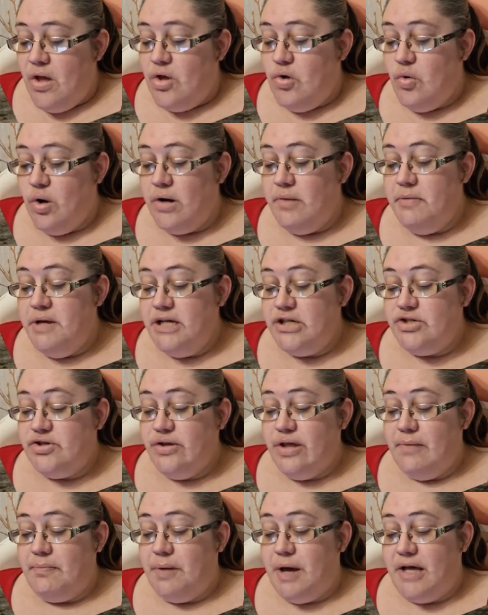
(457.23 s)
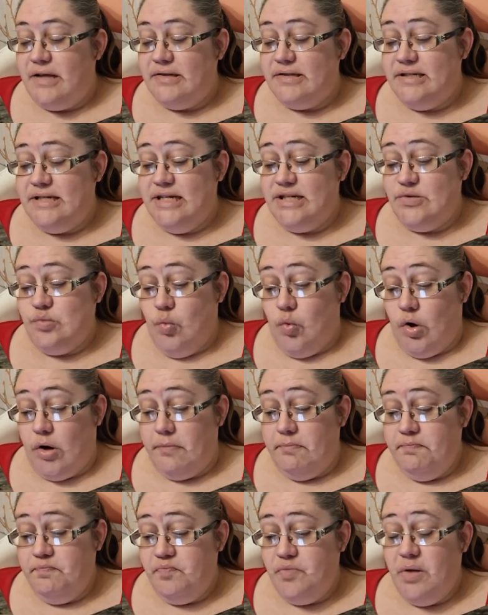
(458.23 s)
You want to make sure that pile stays
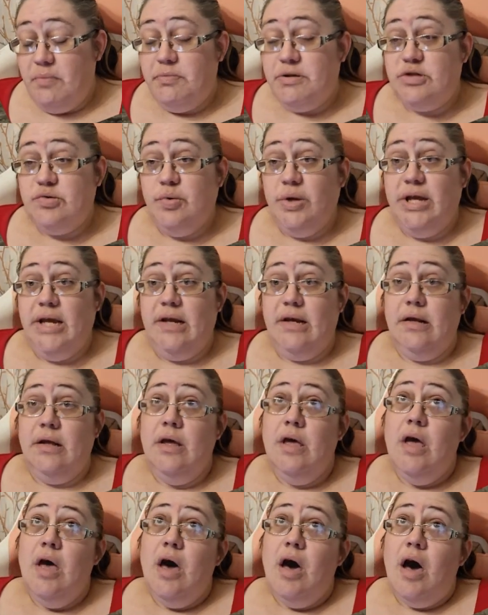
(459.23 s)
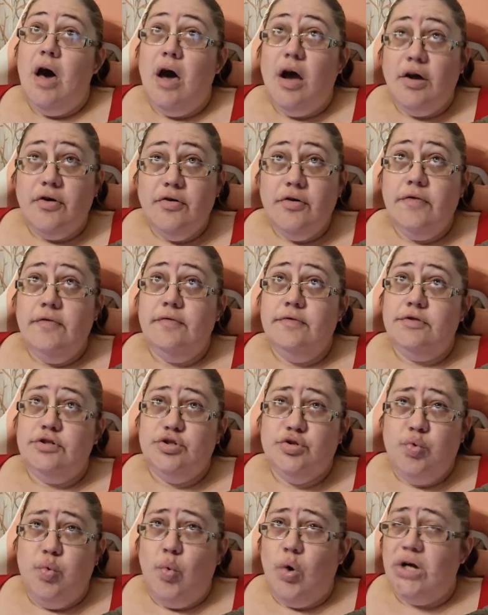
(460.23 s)
warm between
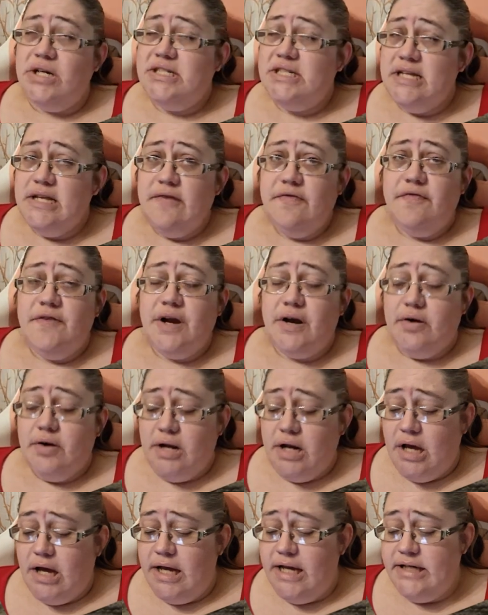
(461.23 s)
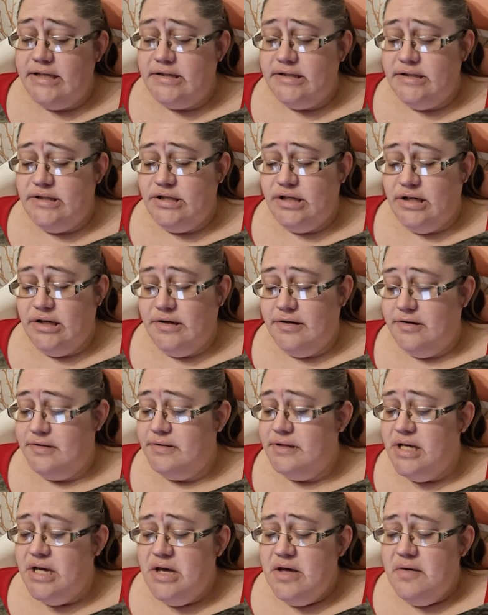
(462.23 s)
120 Fahrenheit to
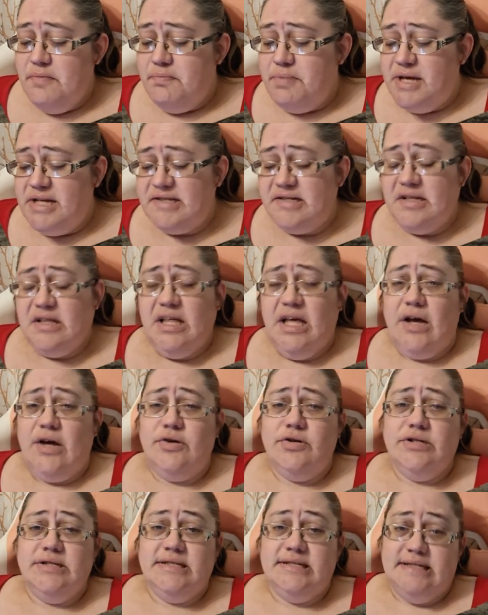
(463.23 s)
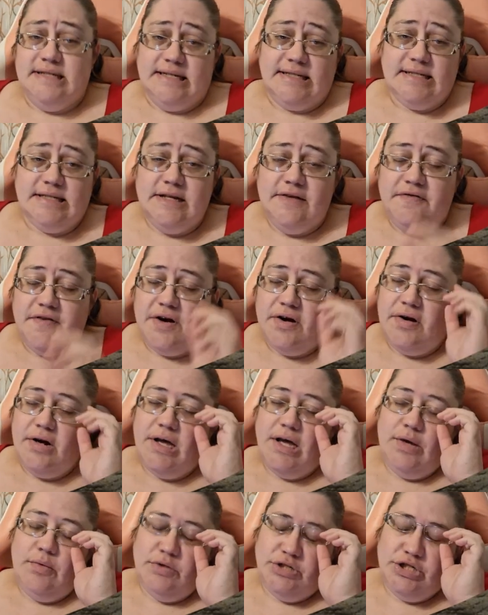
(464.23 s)
basically 160
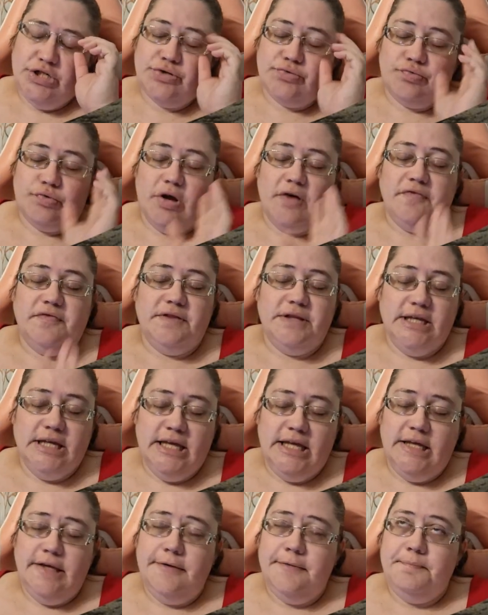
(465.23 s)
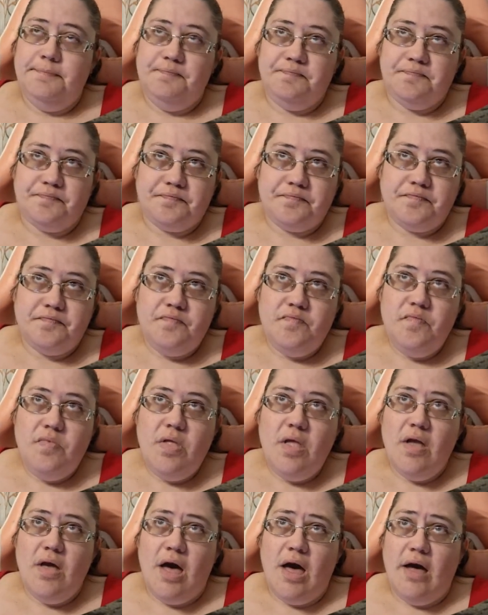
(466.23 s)
Fahrenheit, which is roughly
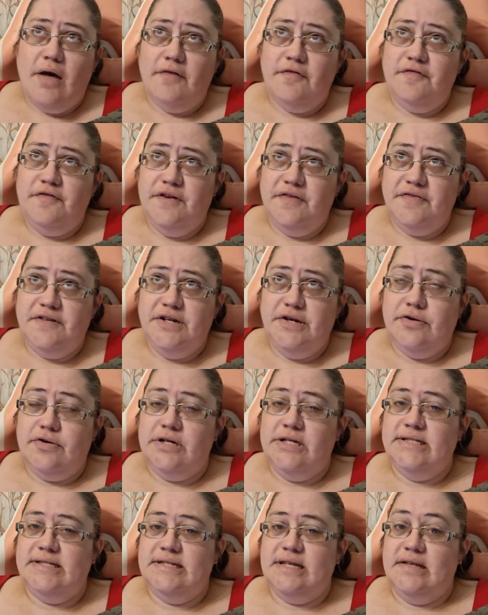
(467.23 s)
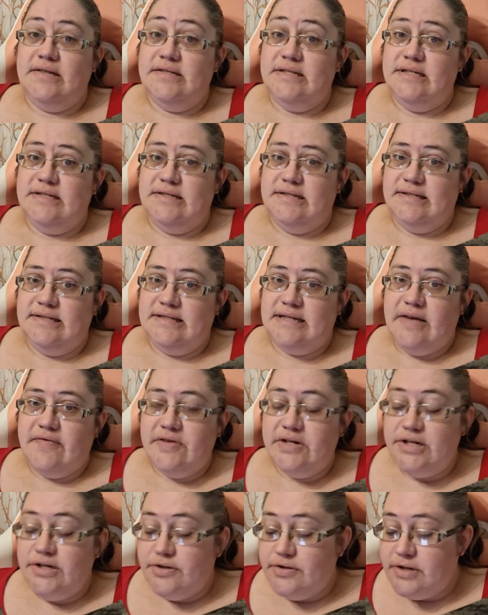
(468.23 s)
50 degrees Celsius to
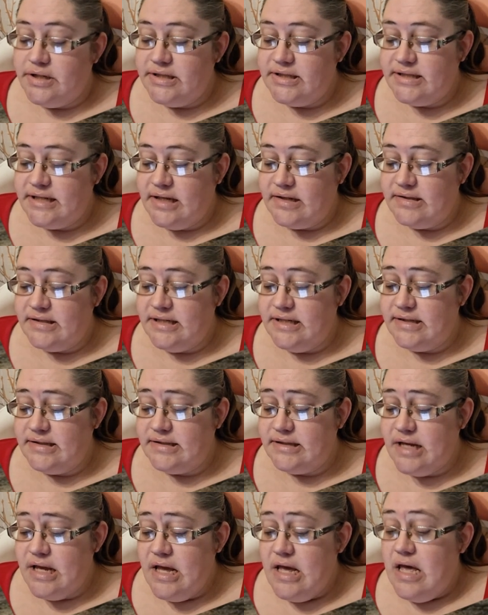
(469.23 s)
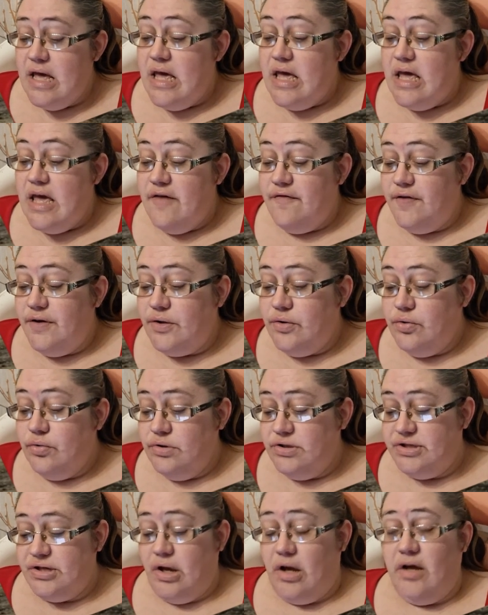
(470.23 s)
70 degrees Celsius. If it
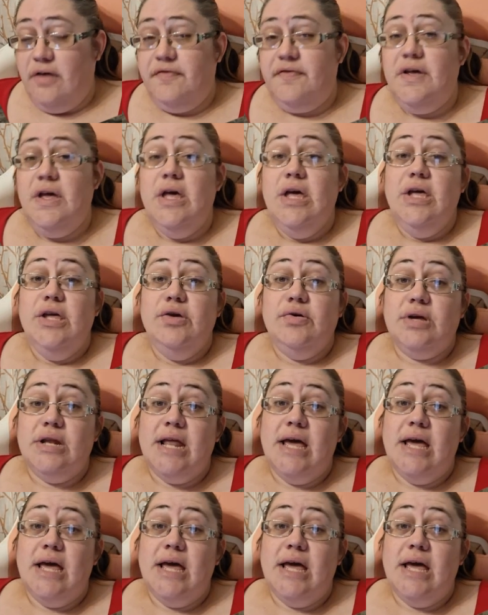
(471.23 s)
cools off, you can